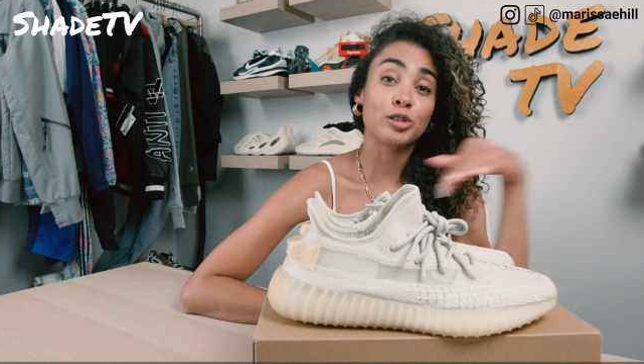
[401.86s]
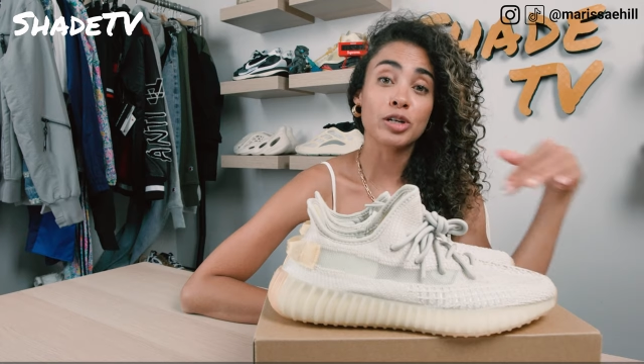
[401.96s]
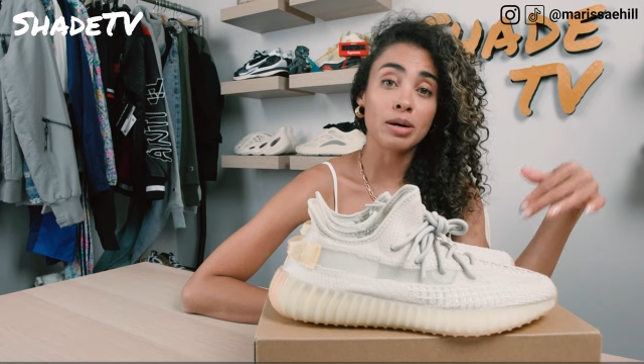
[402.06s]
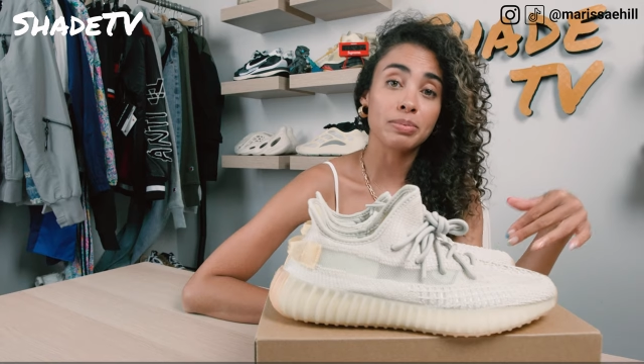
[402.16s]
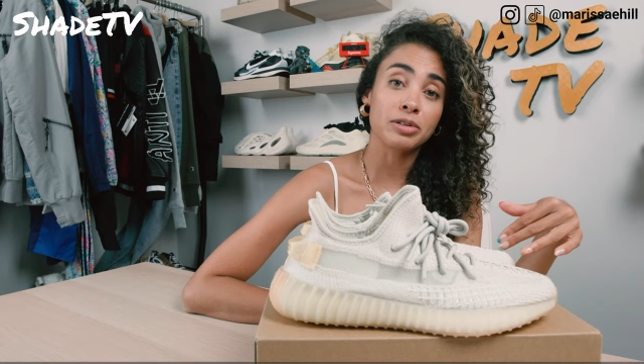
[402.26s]

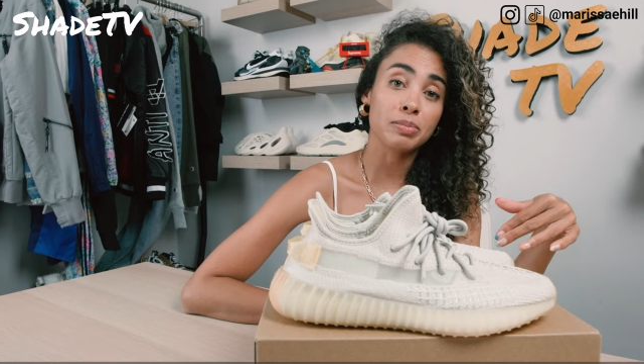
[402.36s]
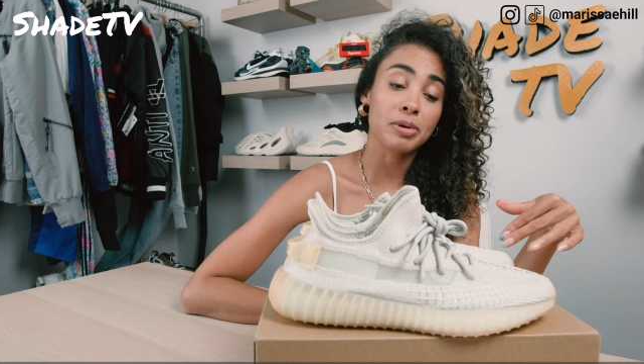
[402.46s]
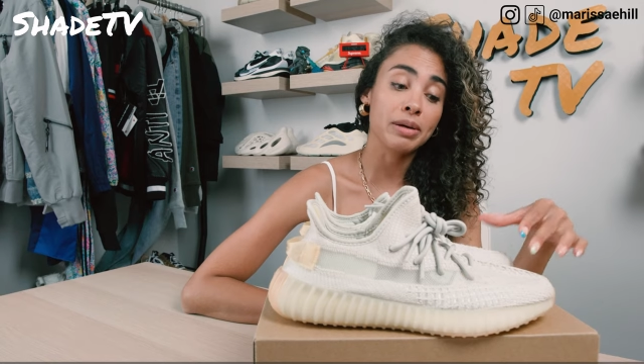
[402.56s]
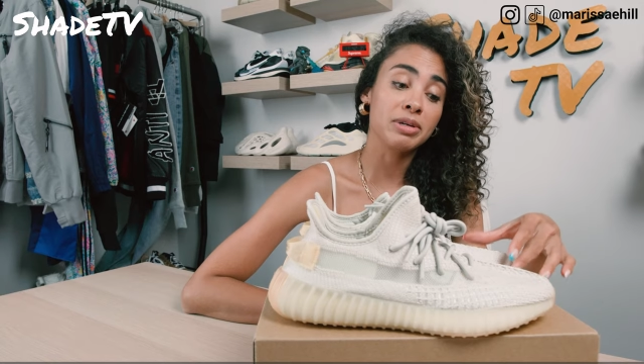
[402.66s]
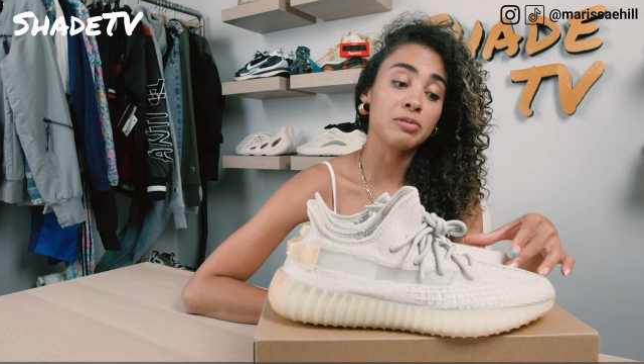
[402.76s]
pushed up into the
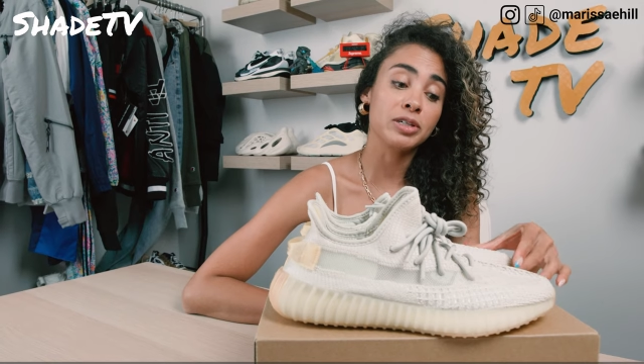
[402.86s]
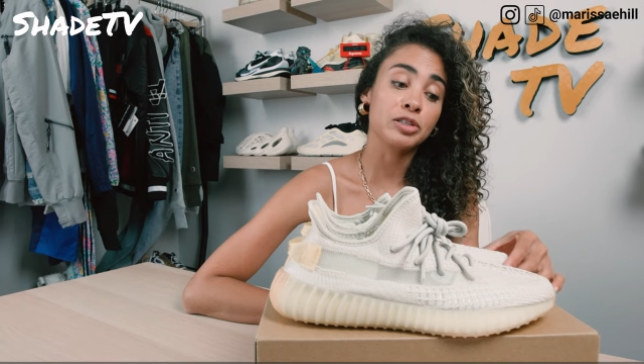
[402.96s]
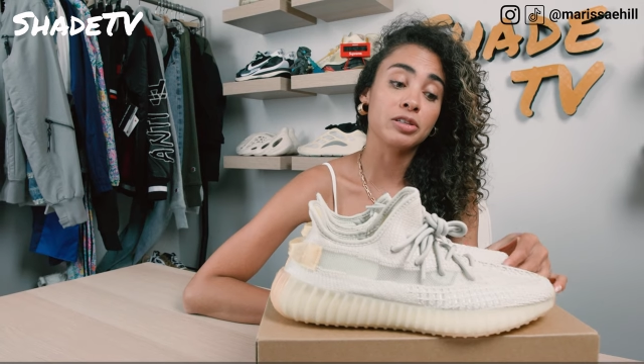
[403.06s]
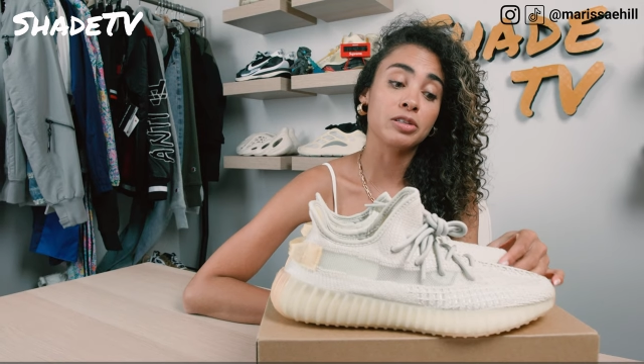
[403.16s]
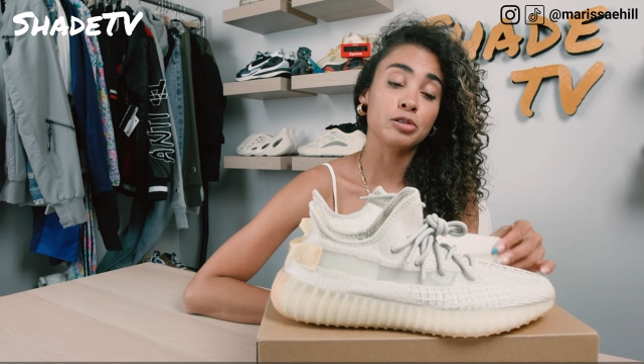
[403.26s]
Primeknit
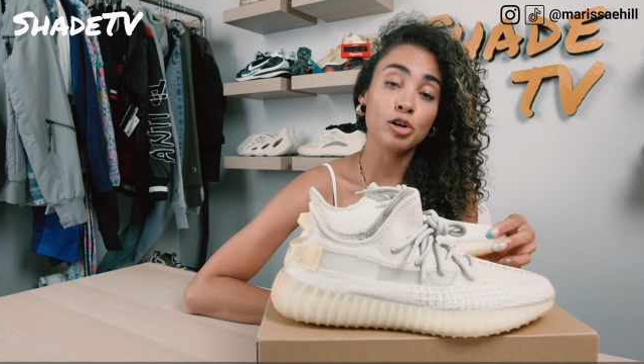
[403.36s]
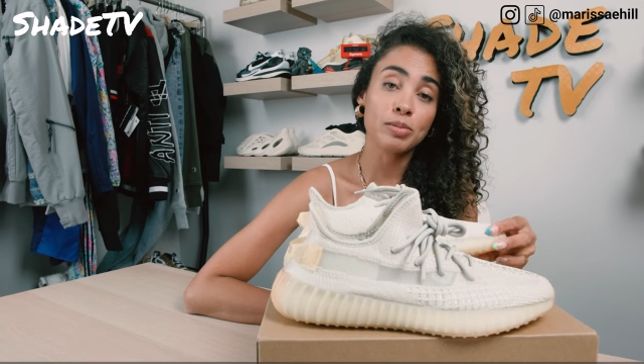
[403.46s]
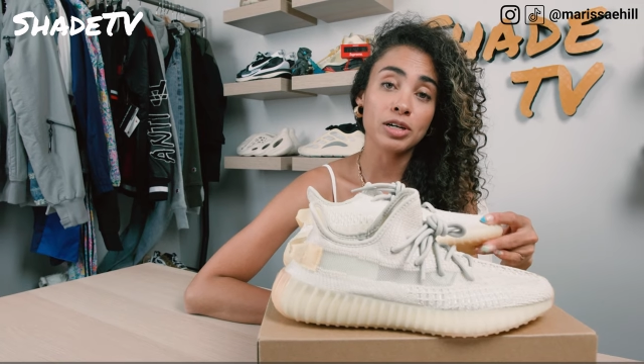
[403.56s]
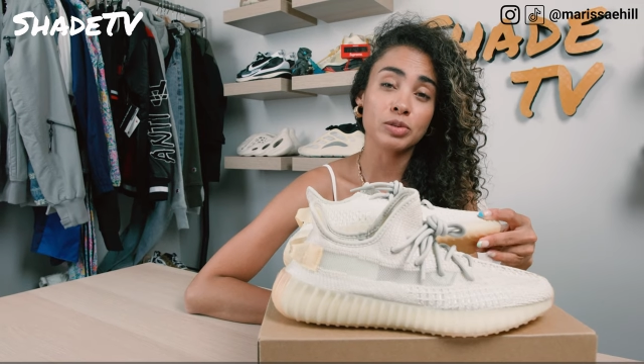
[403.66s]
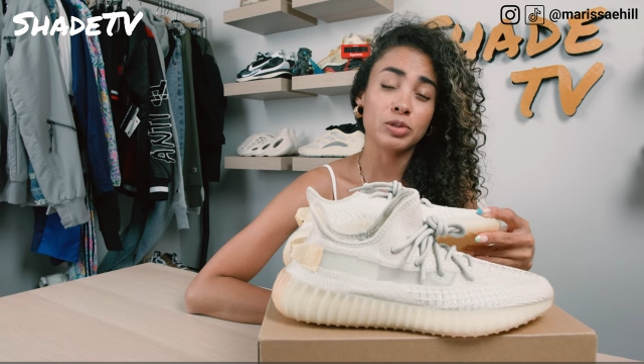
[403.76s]
region in the toe
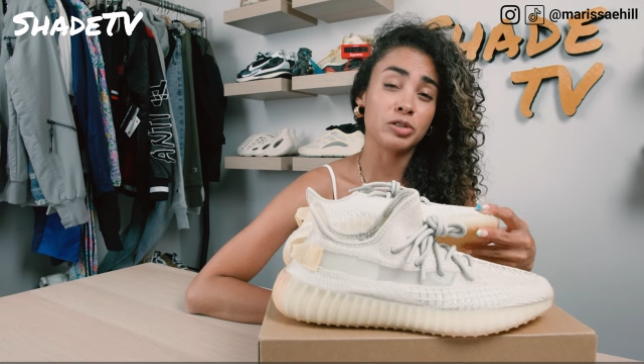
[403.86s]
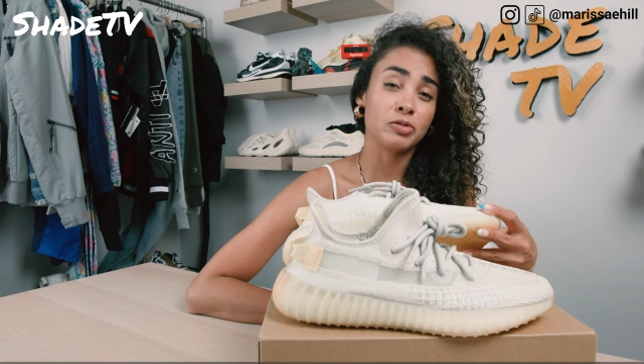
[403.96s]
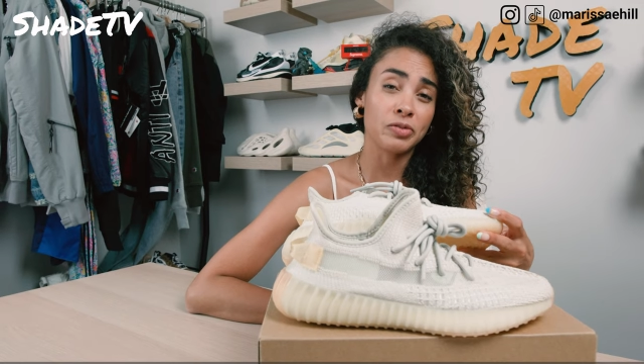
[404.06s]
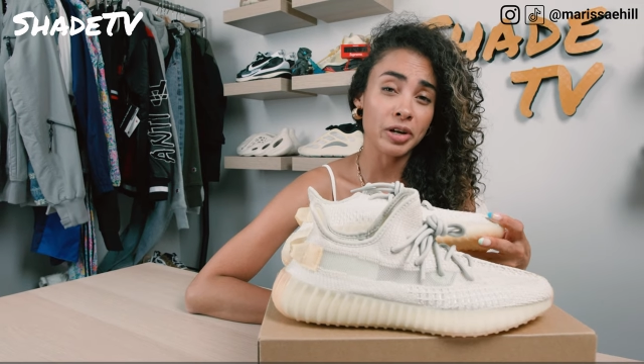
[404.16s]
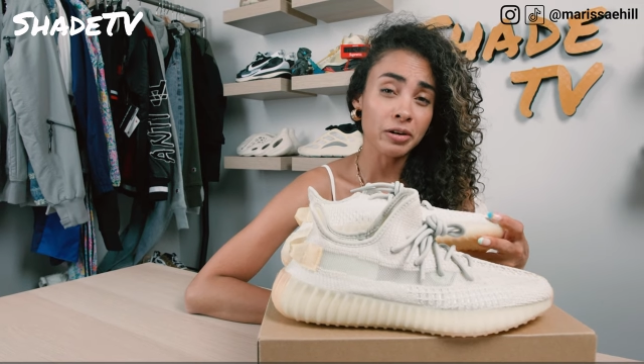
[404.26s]
box, which
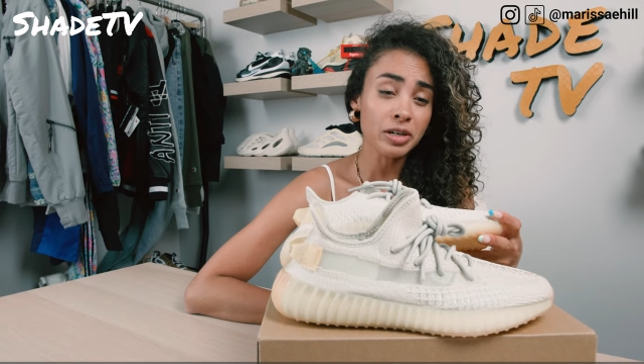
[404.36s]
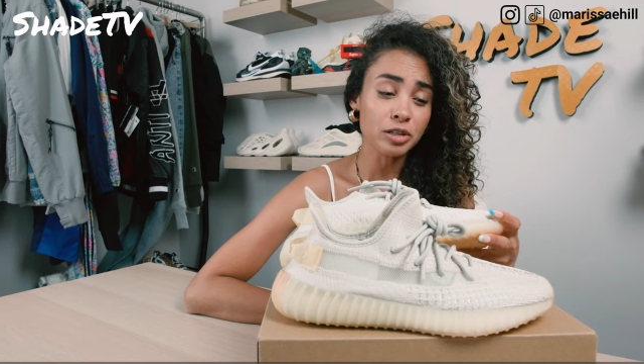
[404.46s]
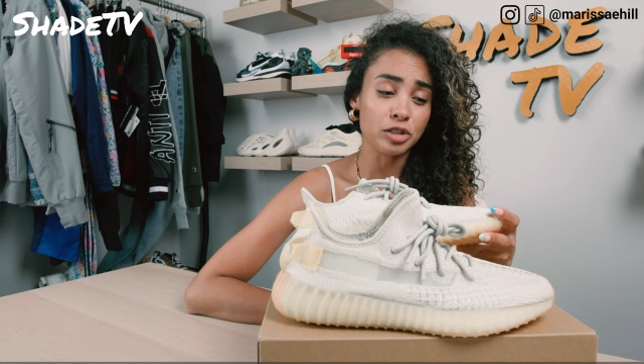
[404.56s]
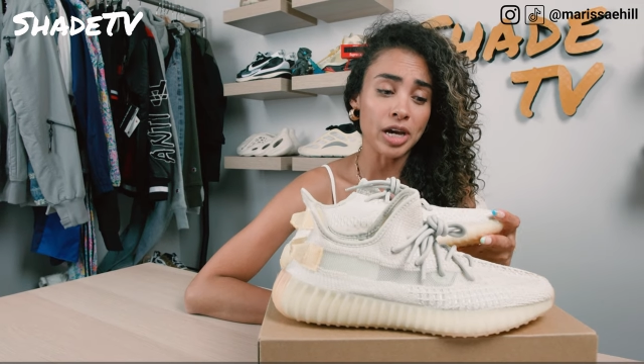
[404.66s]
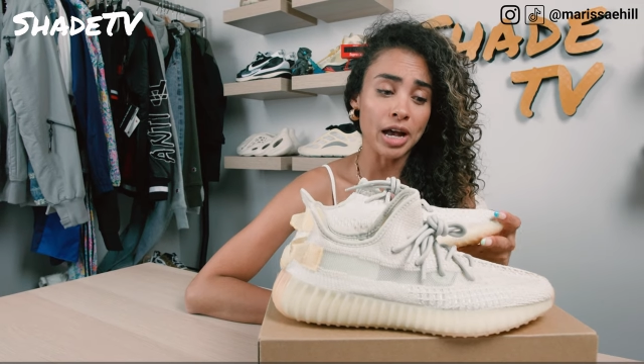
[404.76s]
is
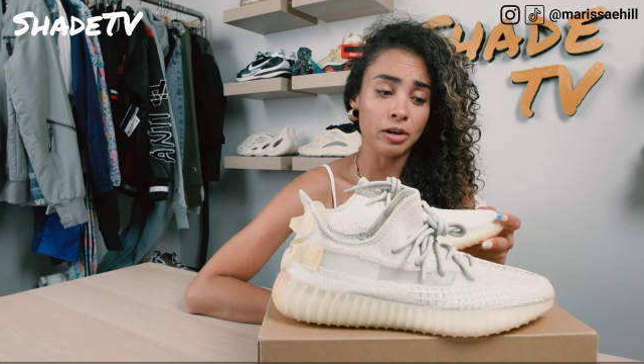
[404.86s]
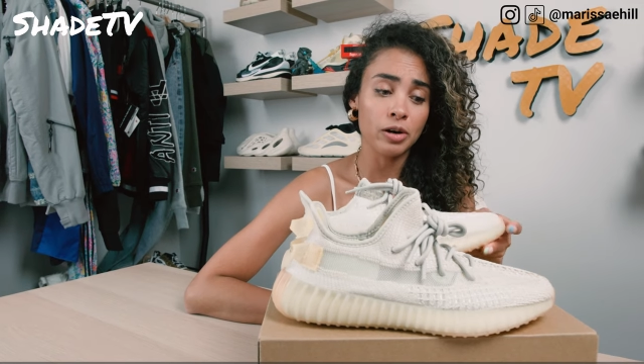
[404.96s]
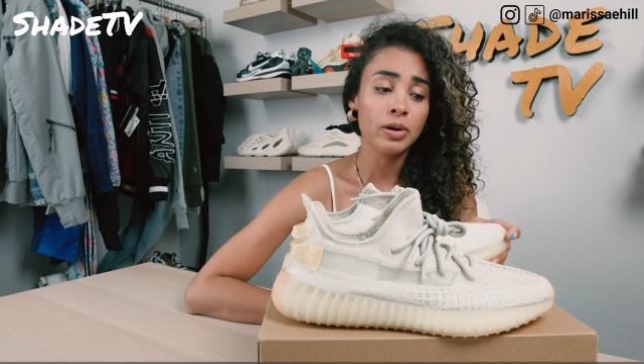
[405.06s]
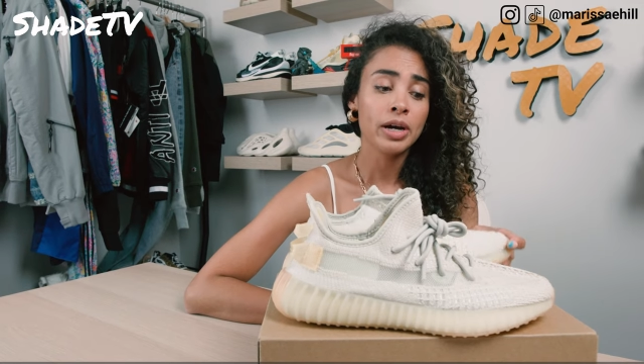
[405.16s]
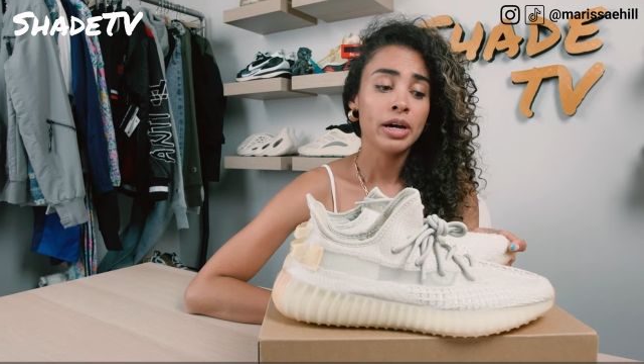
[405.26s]
very
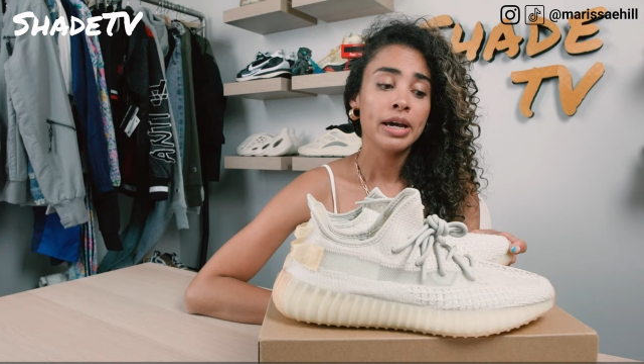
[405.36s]
shallow